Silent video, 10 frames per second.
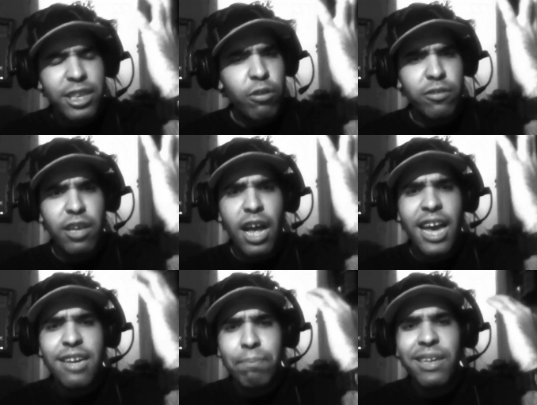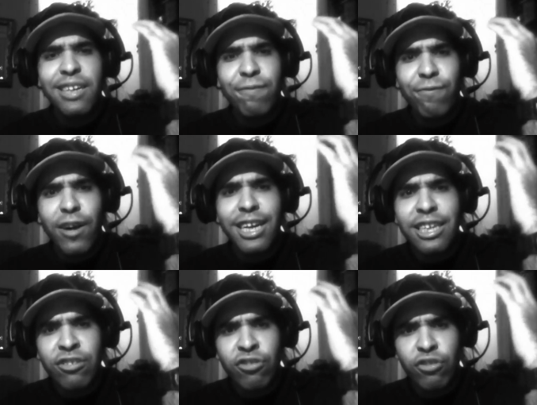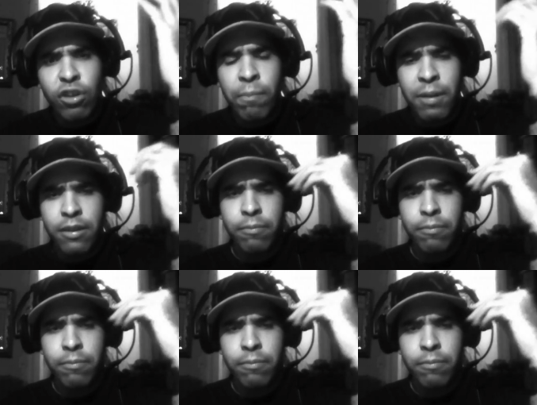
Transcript: or Die being fucking stupid.